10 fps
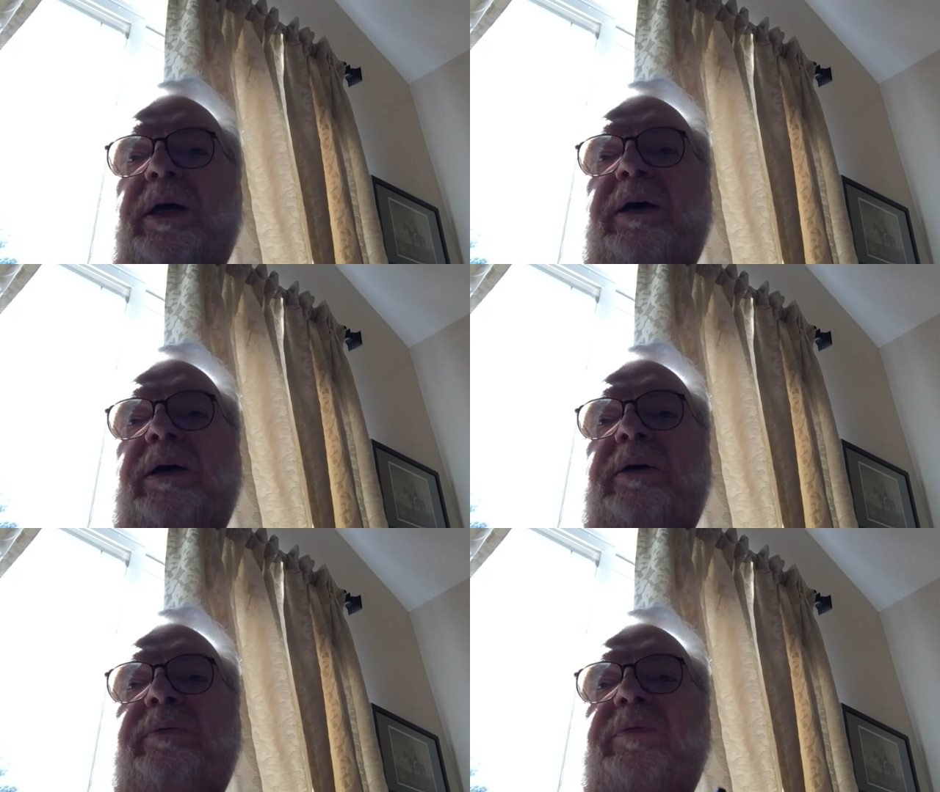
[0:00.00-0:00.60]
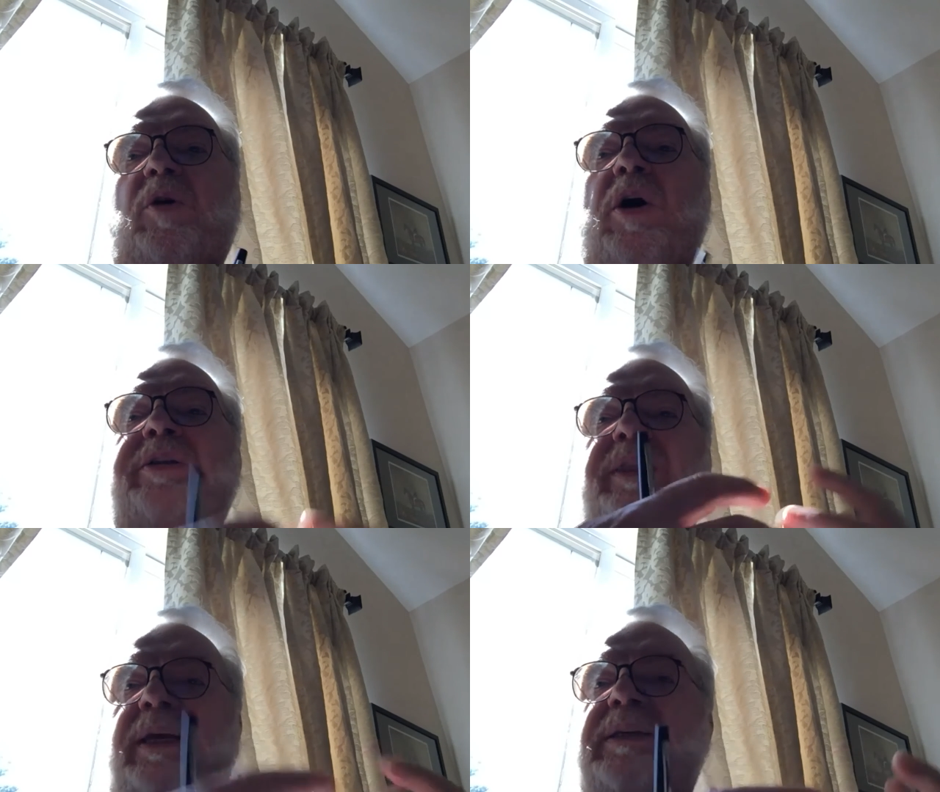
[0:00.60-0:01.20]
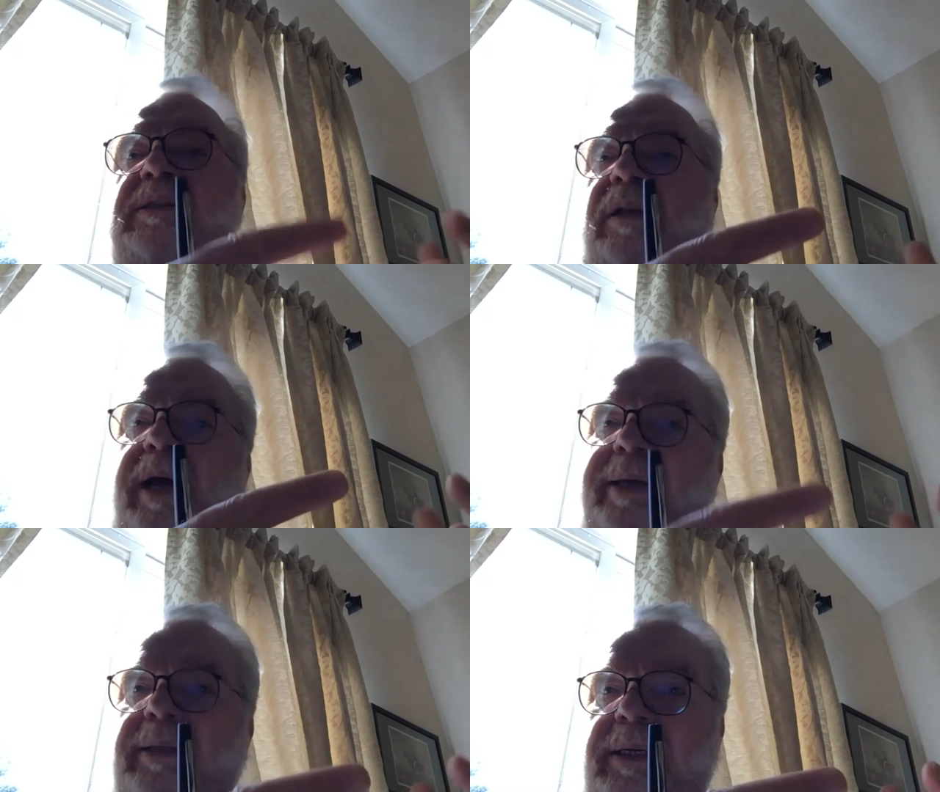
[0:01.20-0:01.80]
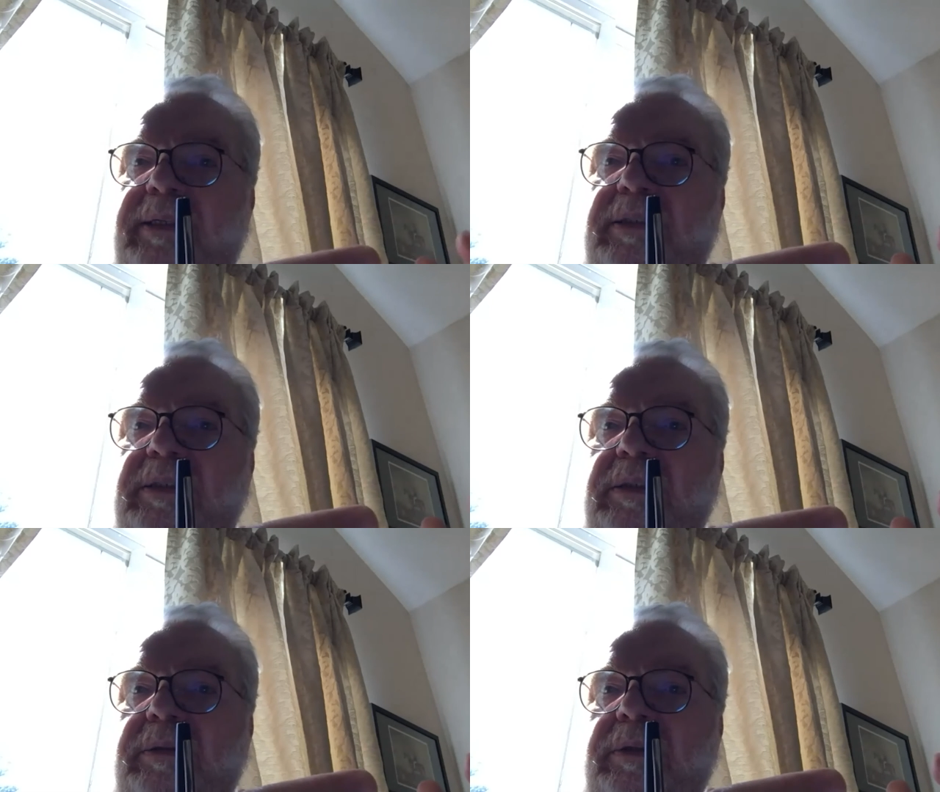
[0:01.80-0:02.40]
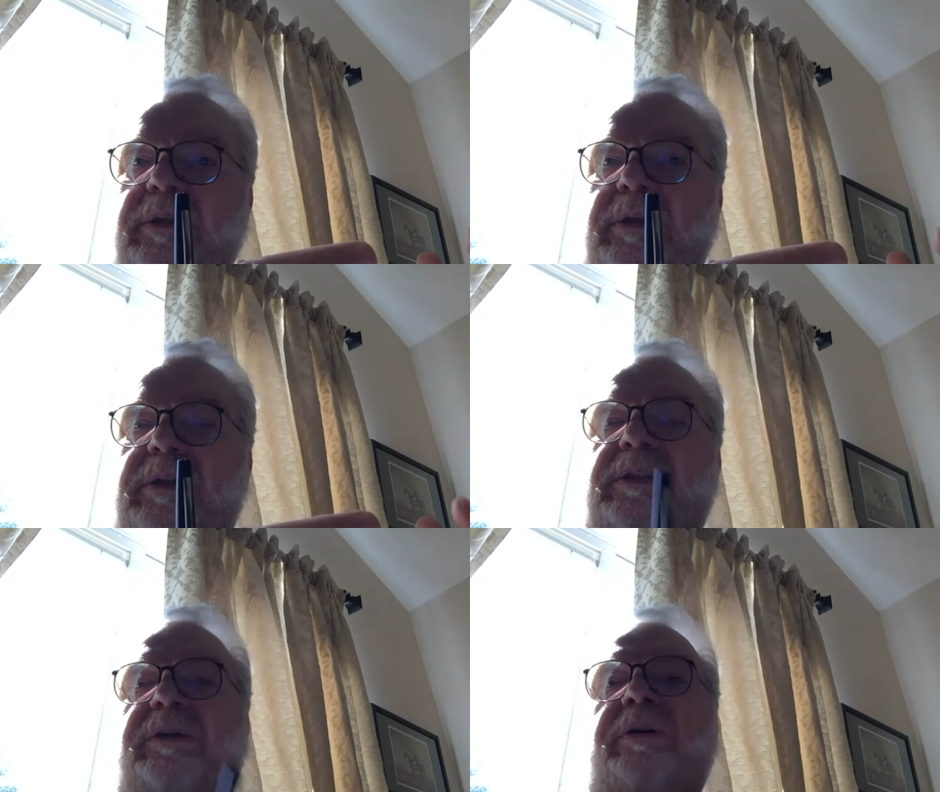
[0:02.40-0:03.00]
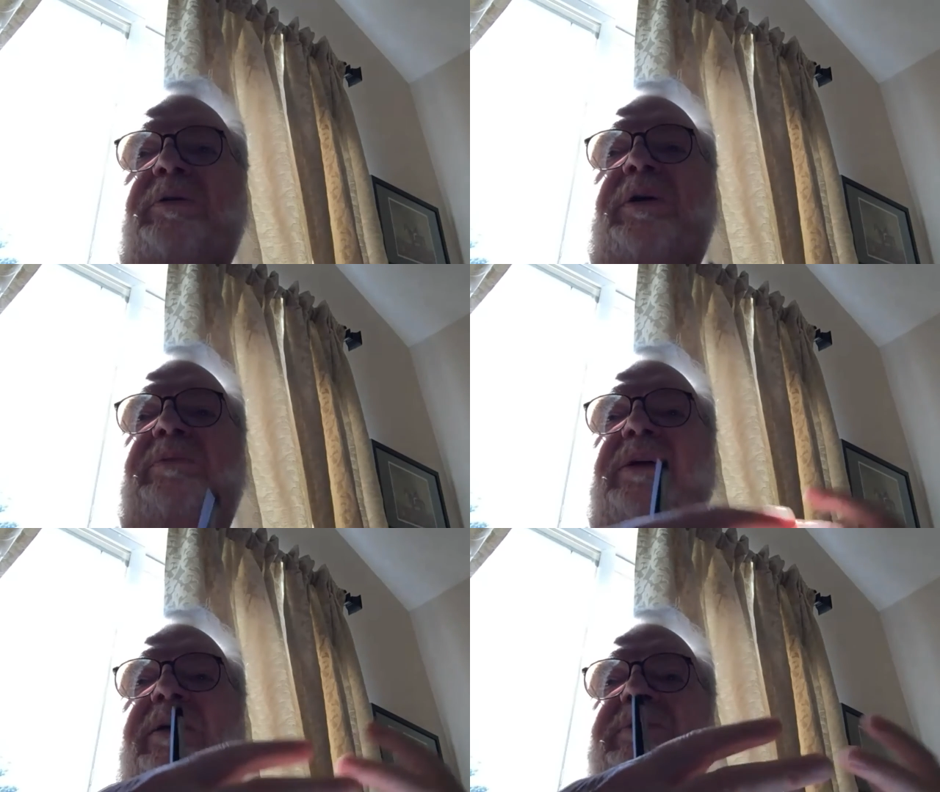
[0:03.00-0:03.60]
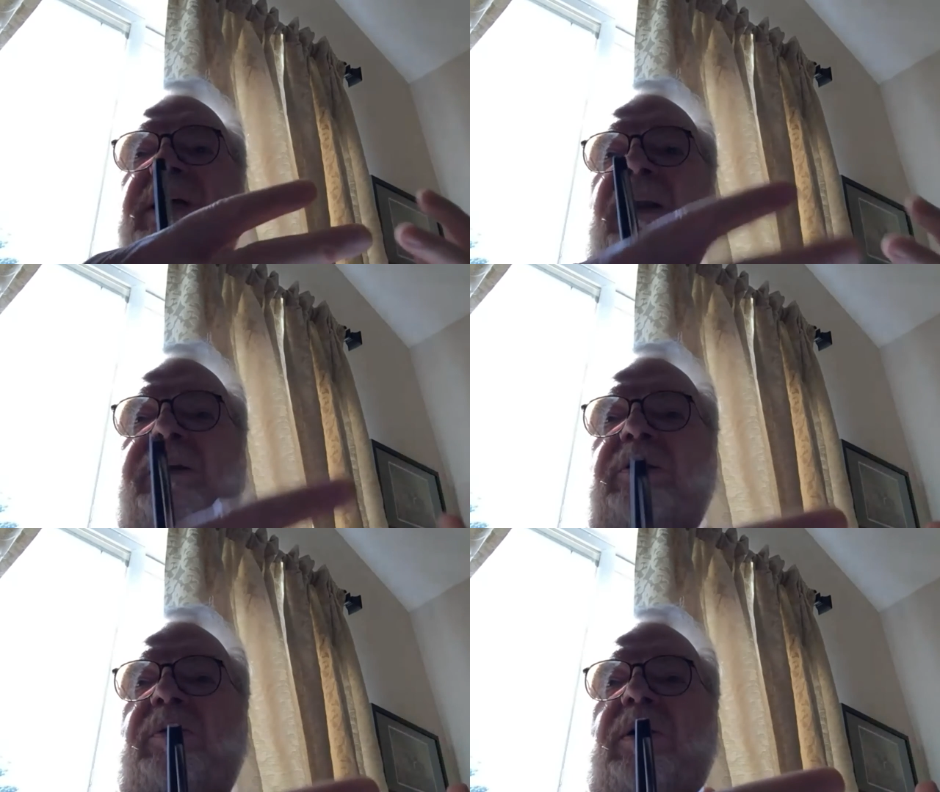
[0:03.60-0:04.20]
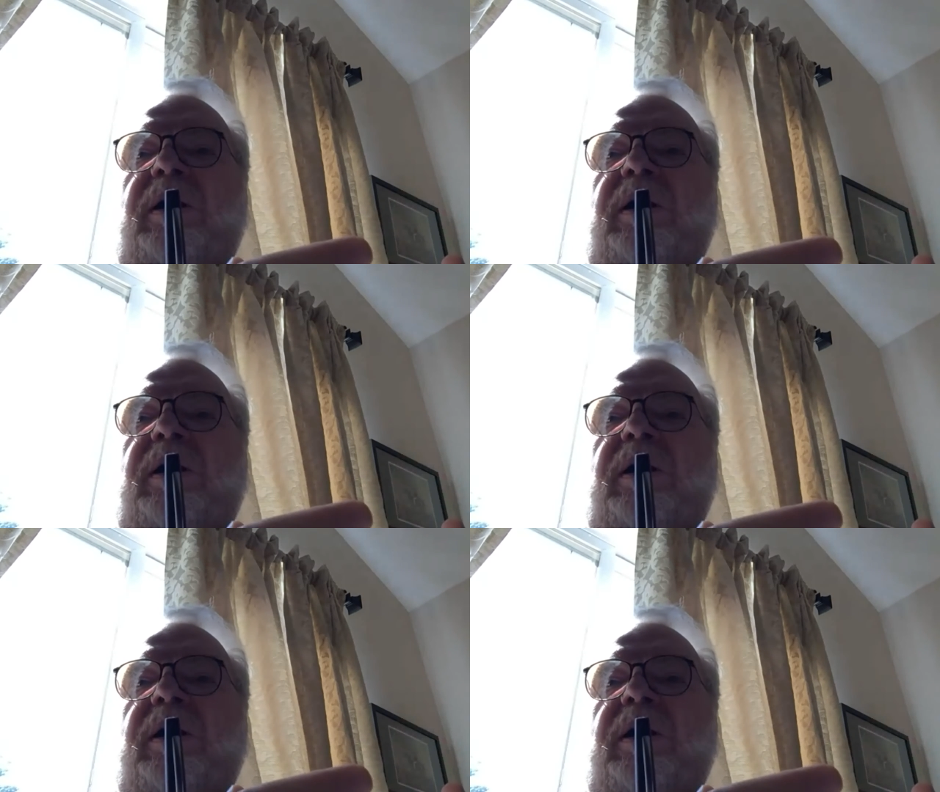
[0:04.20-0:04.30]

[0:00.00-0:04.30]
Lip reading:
No face is visible, so there are no lips to read.